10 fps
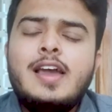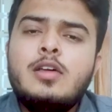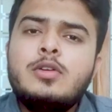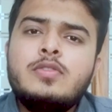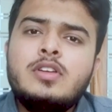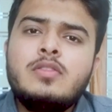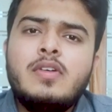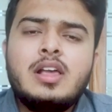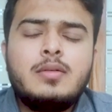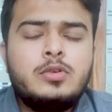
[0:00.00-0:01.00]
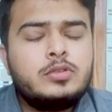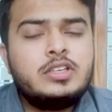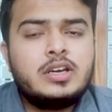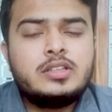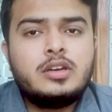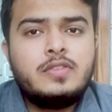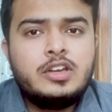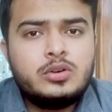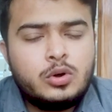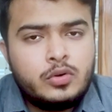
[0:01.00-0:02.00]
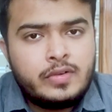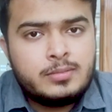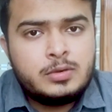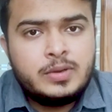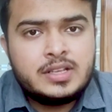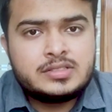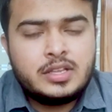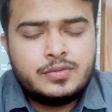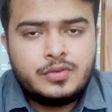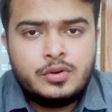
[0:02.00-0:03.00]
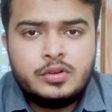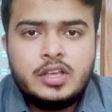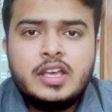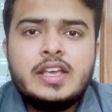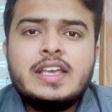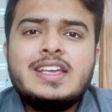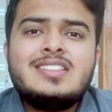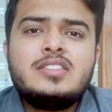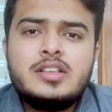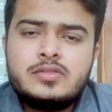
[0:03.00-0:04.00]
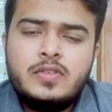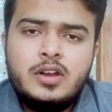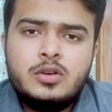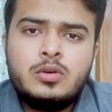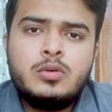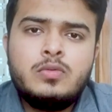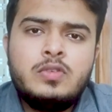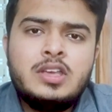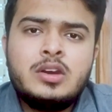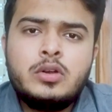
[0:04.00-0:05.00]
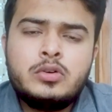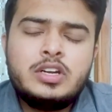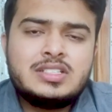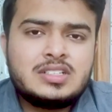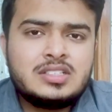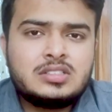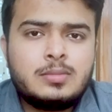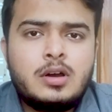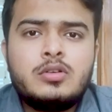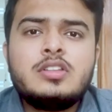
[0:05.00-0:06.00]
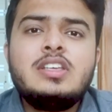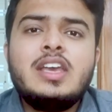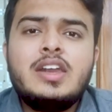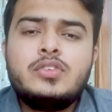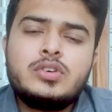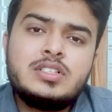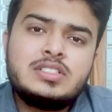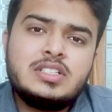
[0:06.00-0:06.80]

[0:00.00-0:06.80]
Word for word: Hello everyone, welcome to the another video of MBBS Info. In this video, we are going to discuss about the entrance